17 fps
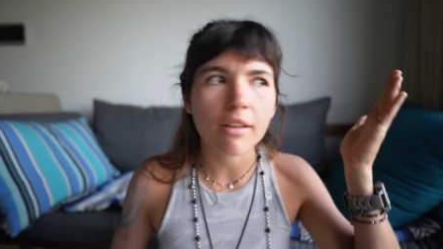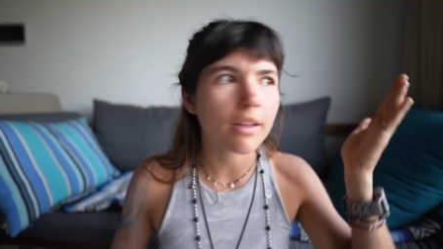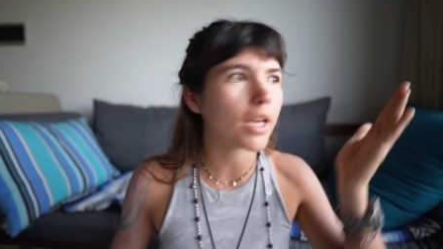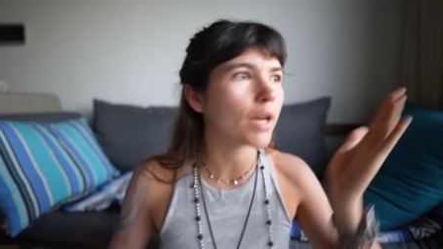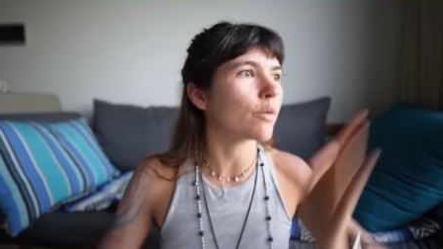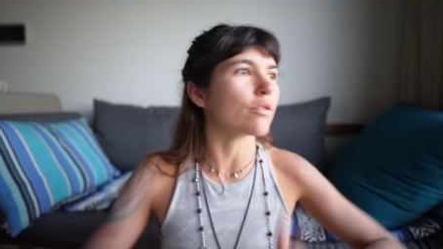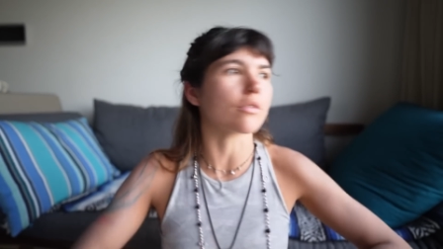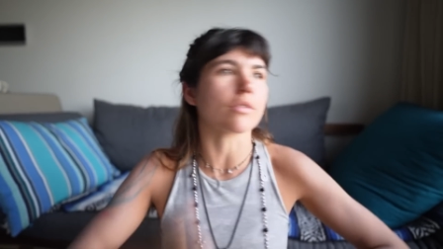
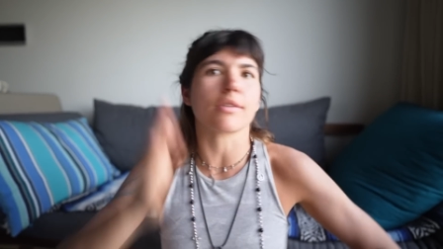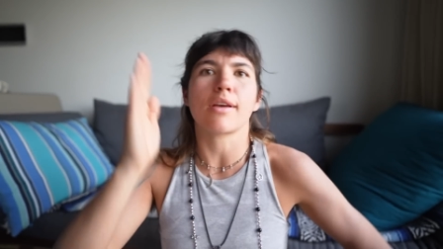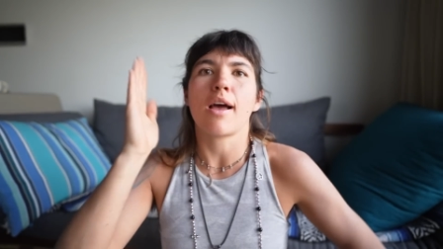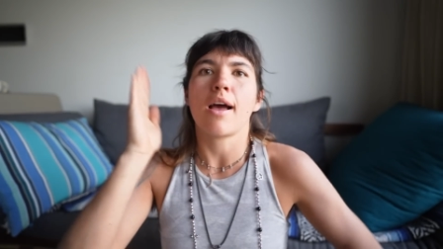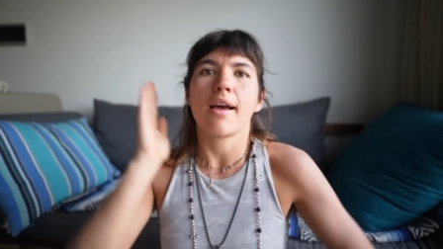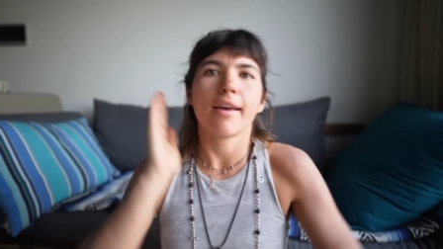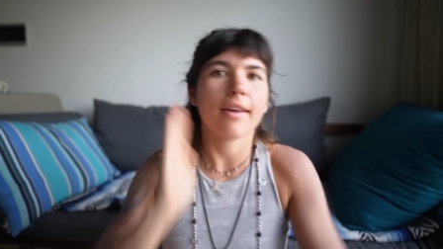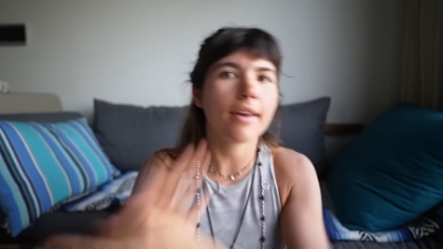It was
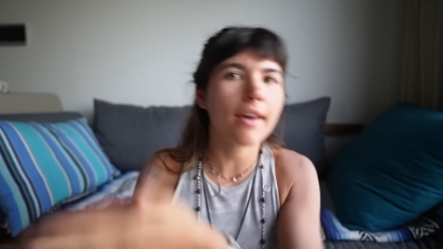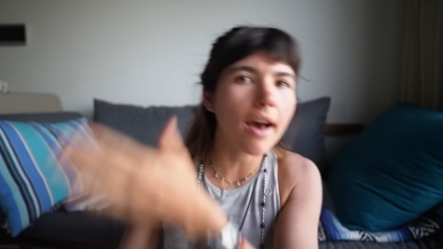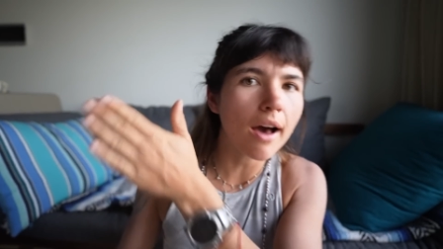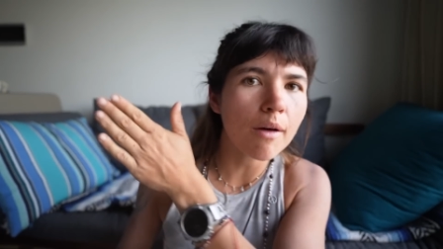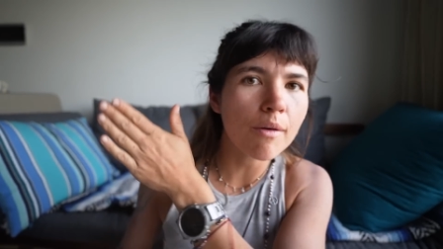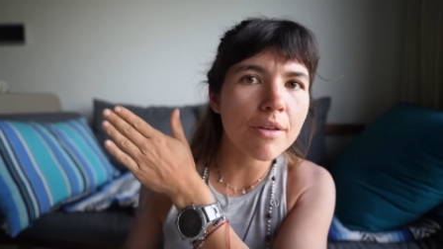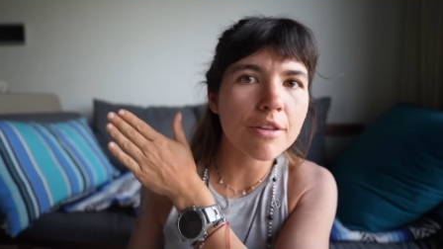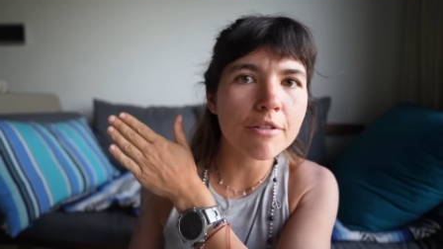
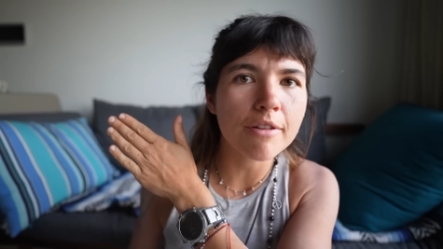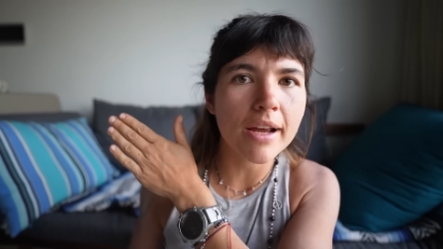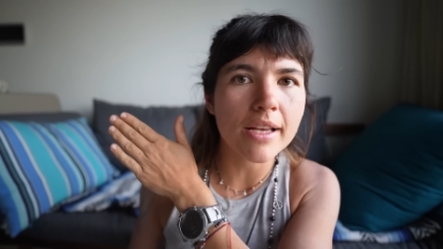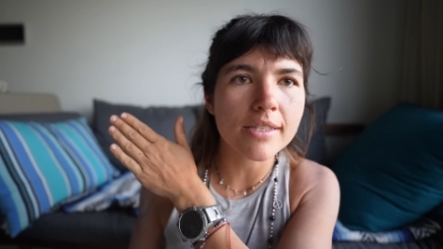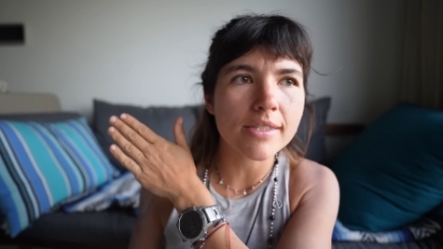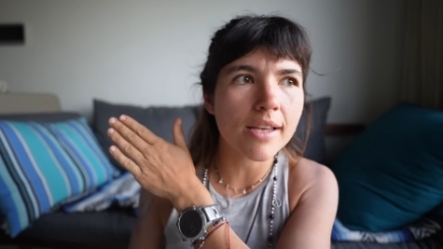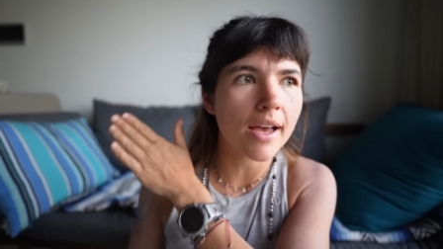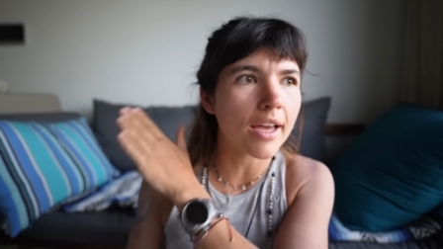cut with a
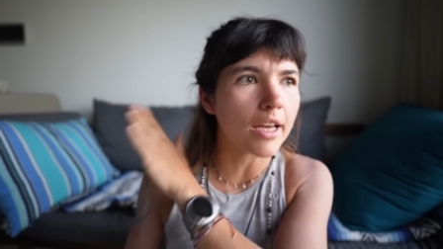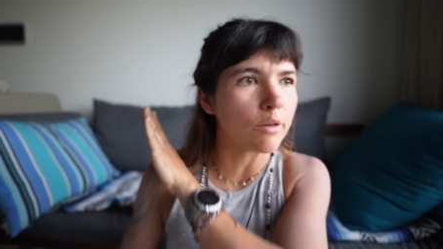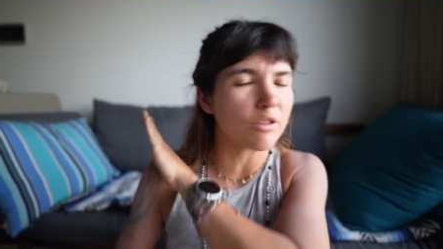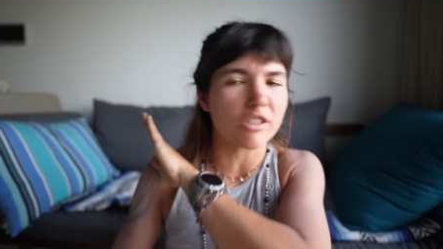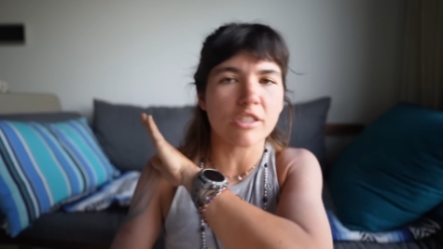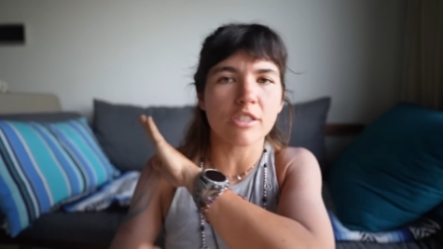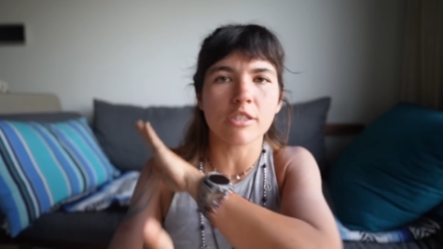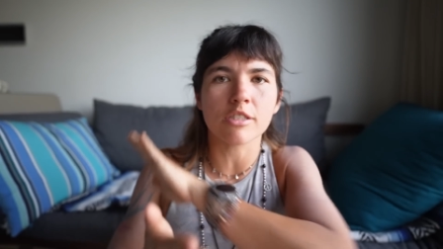razor, it
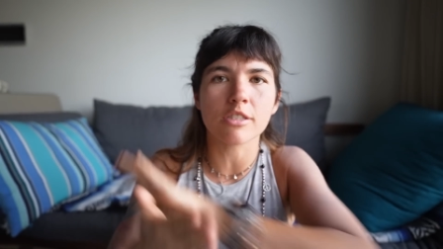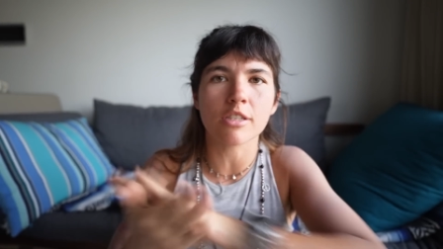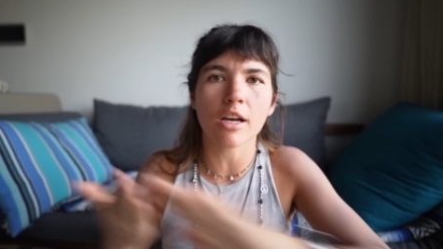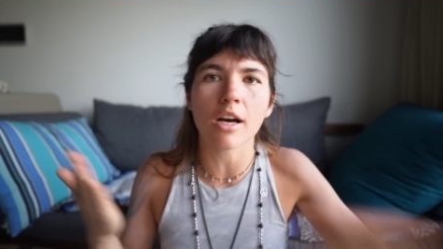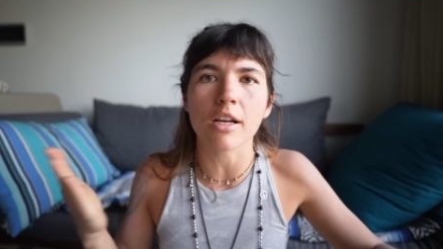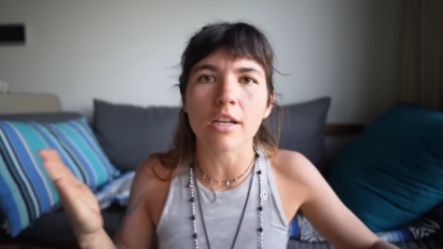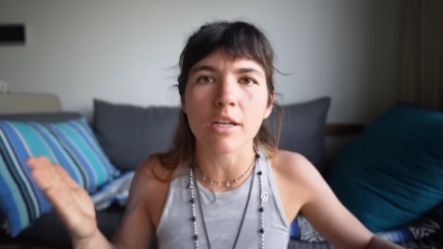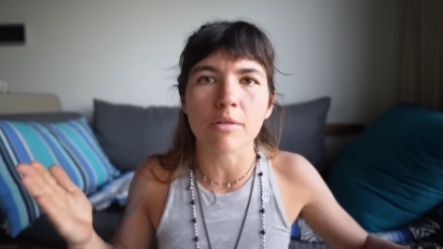was
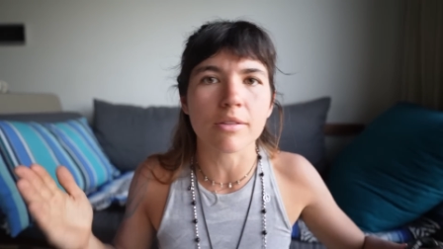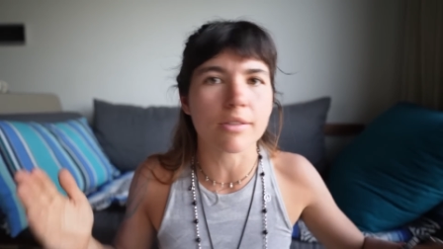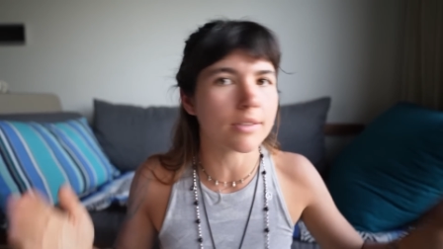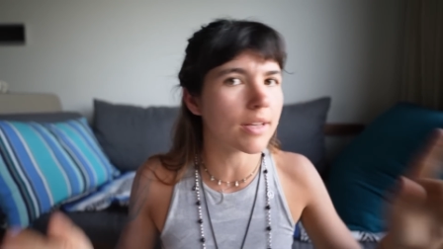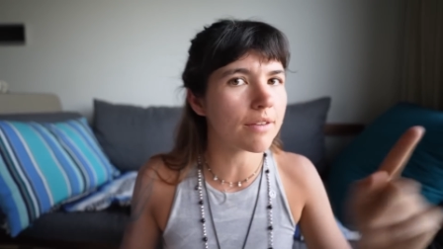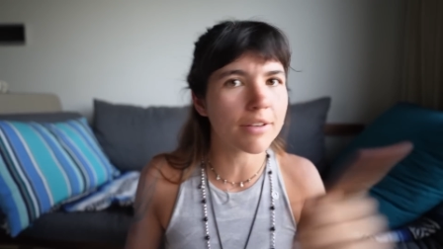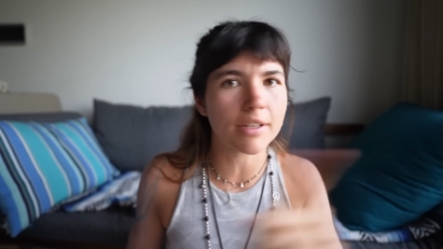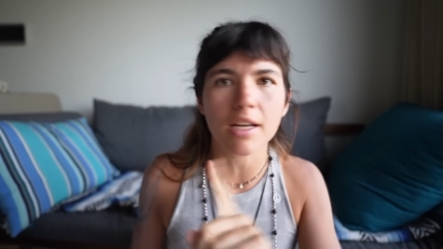done. It was
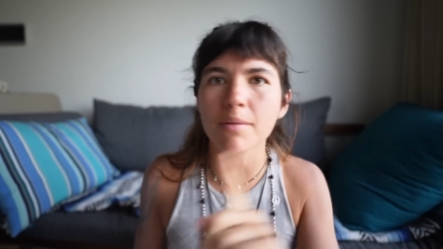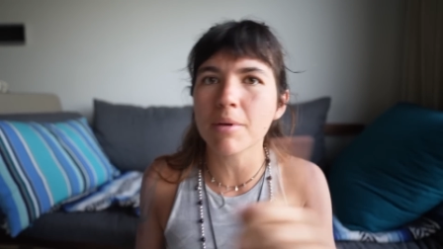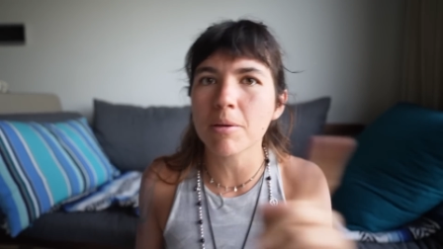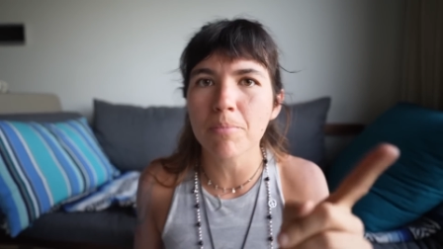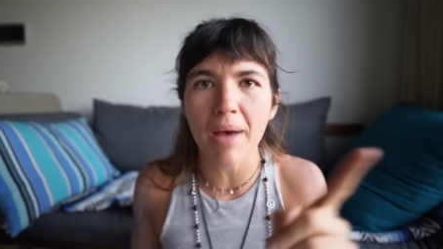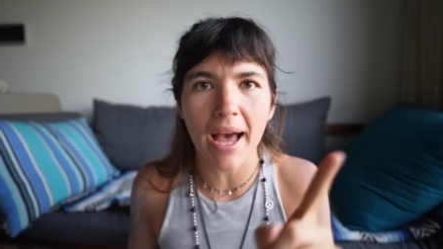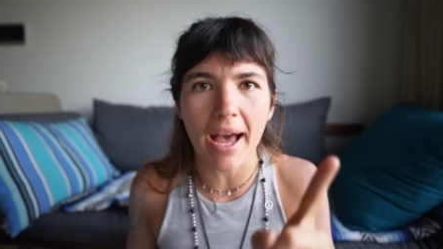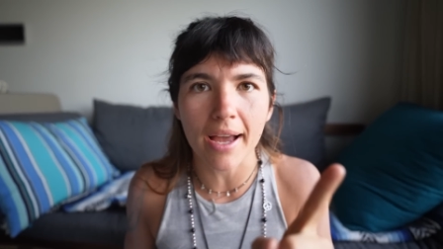never
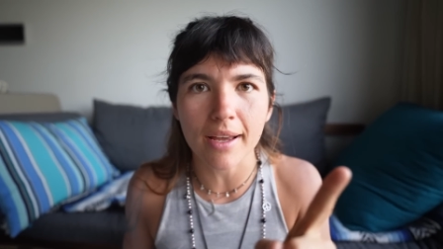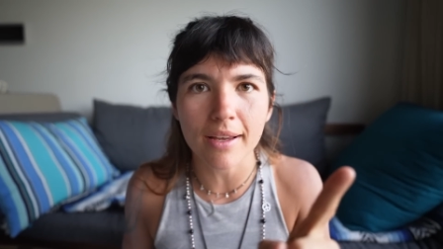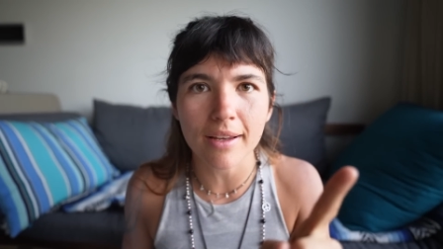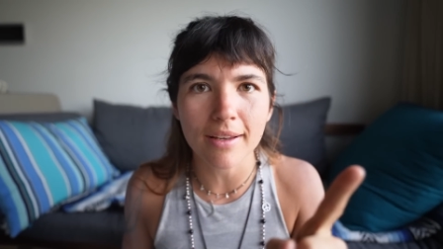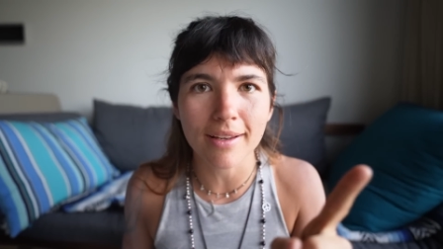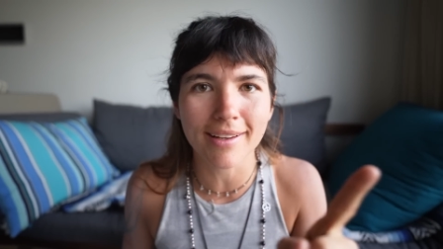coming back.